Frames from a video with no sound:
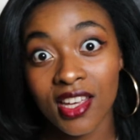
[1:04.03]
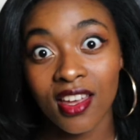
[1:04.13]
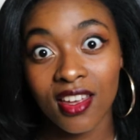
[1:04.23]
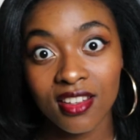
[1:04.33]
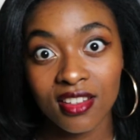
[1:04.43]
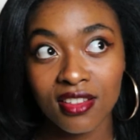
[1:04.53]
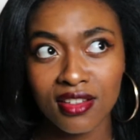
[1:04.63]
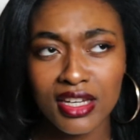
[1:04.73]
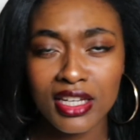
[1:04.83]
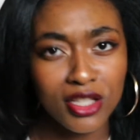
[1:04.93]
I
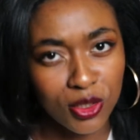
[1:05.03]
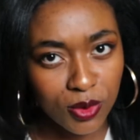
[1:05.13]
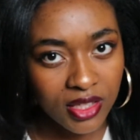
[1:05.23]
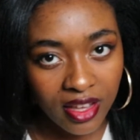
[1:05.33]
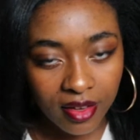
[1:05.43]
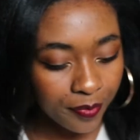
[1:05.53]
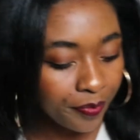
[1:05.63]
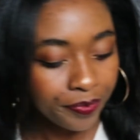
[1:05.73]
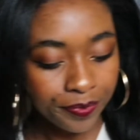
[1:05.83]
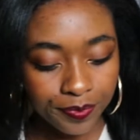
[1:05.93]
need to say,
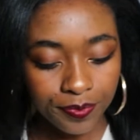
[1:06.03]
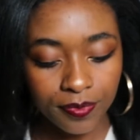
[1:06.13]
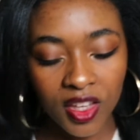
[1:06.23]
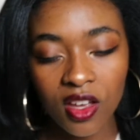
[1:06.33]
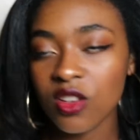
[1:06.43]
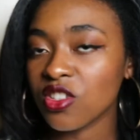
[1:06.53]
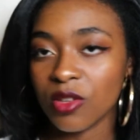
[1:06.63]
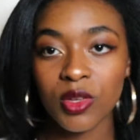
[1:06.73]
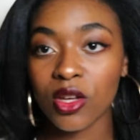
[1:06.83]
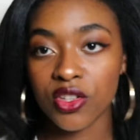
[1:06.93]
so
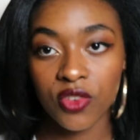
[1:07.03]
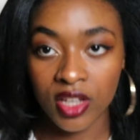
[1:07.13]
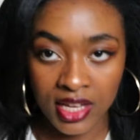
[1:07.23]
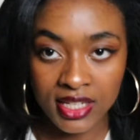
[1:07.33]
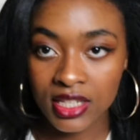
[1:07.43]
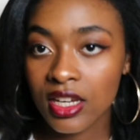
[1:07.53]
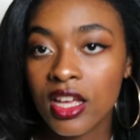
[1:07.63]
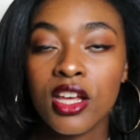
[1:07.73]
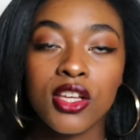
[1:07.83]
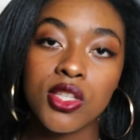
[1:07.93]
without forgetting.
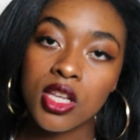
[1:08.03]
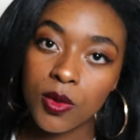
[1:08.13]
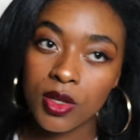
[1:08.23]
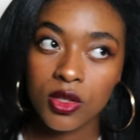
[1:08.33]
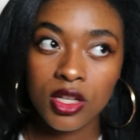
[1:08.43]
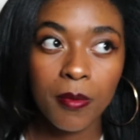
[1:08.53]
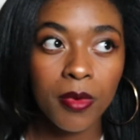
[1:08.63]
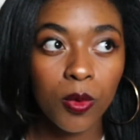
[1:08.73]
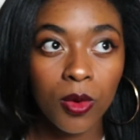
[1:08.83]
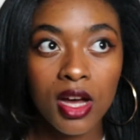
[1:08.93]
So anyway, so
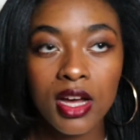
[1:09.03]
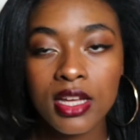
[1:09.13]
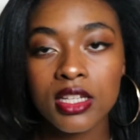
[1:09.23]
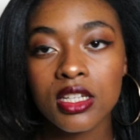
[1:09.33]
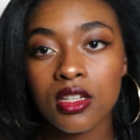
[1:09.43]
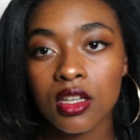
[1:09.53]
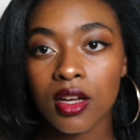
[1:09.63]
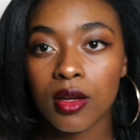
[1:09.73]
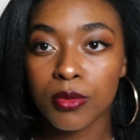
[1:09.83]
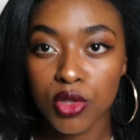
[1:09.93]
number one,
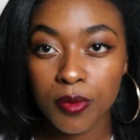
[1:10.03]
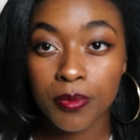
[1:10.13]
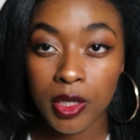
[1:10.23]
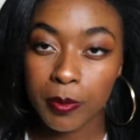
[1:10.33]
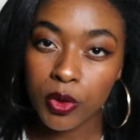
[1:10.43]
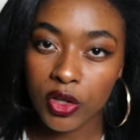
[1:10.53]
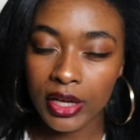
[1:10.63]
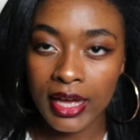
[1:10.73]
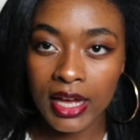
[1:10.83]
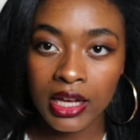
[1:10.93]
you should pre-poo your
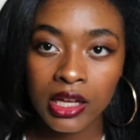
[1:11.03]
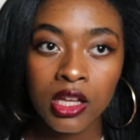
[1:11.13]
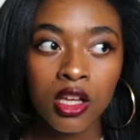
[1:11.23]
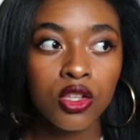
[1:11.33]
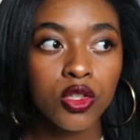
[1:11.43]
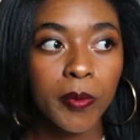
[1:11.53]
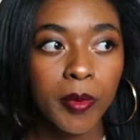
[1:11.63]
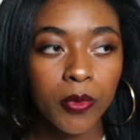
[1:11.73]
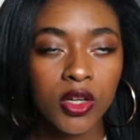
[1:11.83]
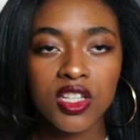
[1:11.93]
hair. So
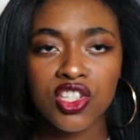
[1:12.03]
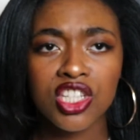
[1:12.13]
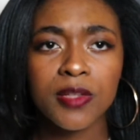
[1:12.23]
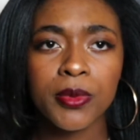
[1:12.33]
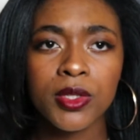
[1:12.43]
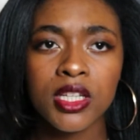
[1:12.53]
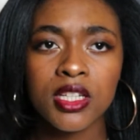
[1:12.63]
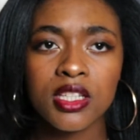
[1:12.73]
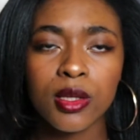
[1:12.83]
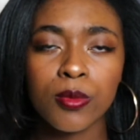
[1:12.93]
pre-pooing is just
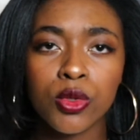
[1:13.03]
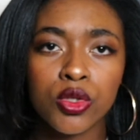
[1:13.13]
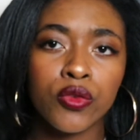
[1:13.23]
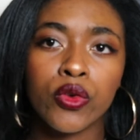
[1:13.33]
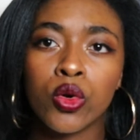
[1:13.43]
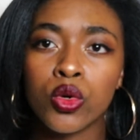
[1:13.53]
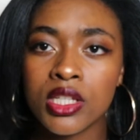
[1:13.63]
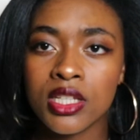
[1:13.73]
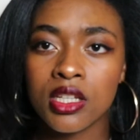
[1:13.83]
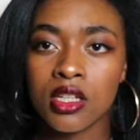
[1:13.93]
putting some sort of
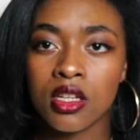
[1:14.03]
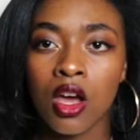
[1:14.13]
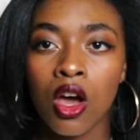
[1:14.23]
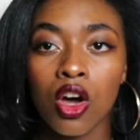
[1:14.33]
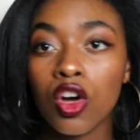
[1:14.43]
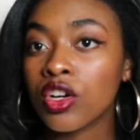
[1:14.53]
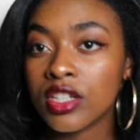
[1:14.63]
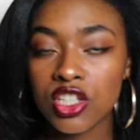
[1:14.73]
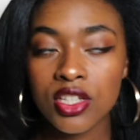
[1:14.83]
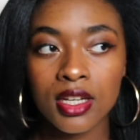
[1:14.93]
coating or
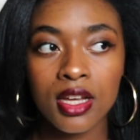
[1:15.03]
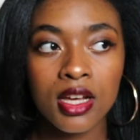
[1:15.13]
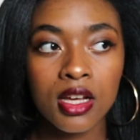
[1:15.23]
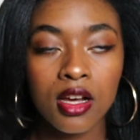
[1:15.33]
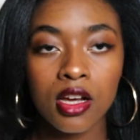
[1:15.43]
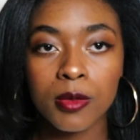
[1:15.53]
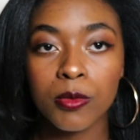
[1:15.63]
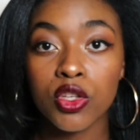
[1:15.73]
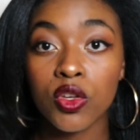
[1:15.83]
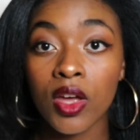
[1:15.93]
conditioner
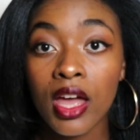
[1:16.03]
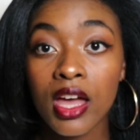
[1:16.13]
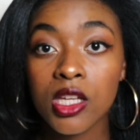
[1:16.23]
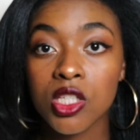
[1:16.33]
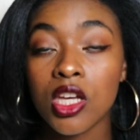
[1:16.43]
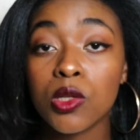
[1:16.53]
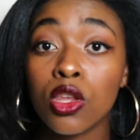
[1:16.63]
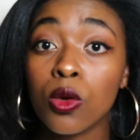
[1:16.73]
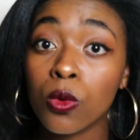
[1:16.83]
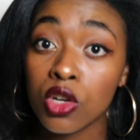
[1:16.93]
on your hair, so that
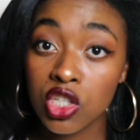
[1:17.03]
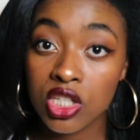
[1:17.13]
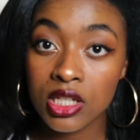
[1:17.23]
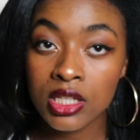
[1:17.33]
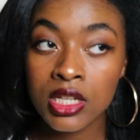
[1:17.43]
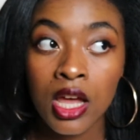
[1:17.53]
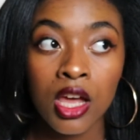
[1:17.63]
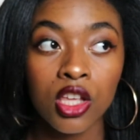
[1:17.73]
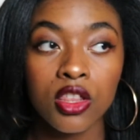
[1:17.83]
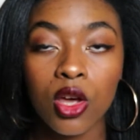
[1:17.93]
when you wash it,
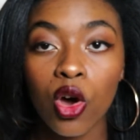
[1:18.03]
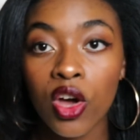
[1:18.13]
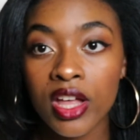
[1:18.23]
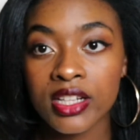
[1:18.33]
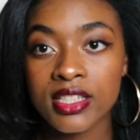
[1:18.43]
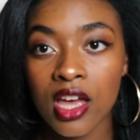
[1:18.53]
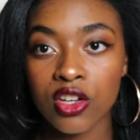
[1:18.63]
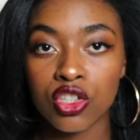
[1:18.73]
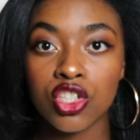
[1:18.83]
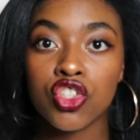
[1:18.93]
the oils are
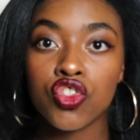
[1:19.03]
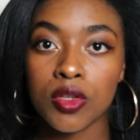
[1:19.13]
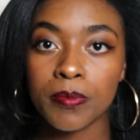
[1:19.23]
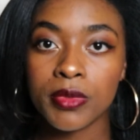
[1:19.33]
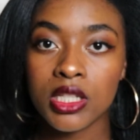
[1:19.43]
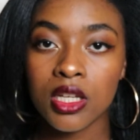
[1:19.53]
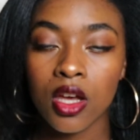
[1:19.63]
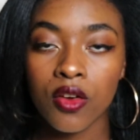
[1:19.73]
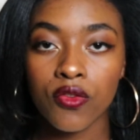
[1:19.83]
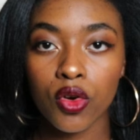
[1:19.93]
not stripped
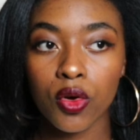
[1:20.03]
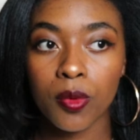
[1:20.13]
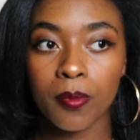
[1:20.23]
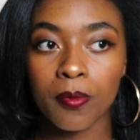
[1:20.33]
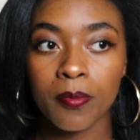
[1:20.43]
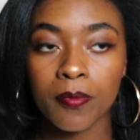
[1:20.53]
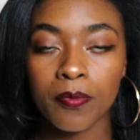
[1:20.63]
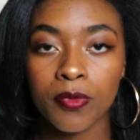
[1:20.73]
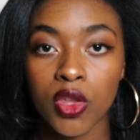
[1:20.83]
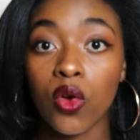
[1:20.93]
from
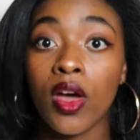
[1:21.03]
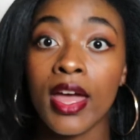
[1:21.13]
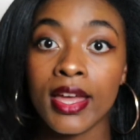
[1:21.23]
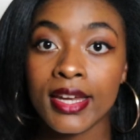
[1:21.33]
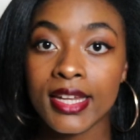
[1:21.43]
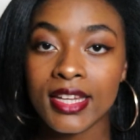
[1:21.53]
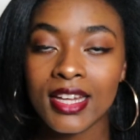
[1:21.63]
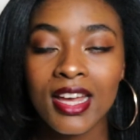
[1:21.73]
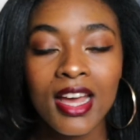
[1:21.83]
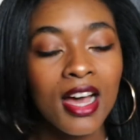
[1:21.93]
your head.
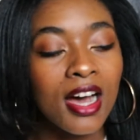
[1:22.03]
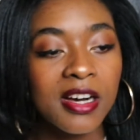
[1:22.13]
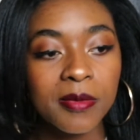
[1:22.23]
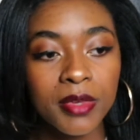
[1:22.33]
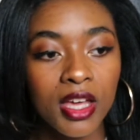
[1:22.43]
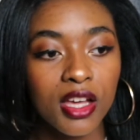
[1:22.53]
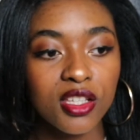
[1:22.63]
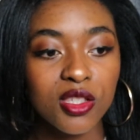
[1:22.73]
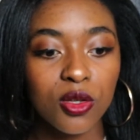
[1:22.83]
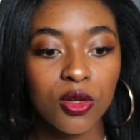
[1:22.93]
Yeah,
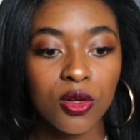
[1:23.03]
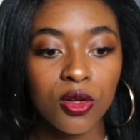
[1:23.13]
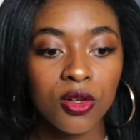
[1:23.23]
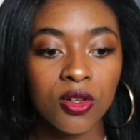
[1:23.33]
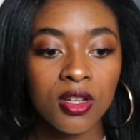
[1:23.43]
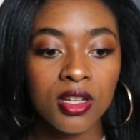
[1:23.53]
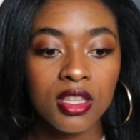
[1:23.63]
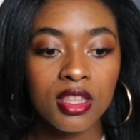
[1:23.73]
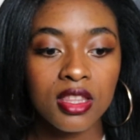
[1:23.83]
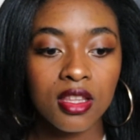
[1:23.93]
so
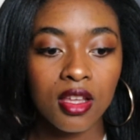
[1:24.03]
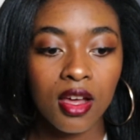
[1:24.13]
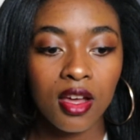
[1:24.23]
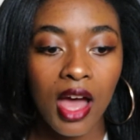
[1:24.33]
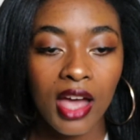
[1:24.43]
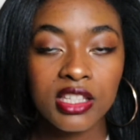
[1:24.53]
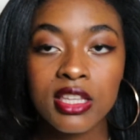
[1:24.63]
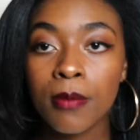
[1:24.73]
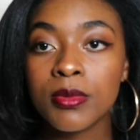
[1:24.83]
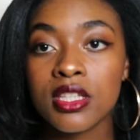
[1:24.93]
I
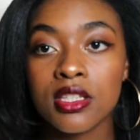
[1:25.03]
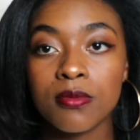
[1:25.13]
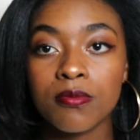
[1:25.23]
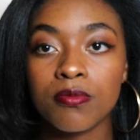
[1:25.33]
skipped this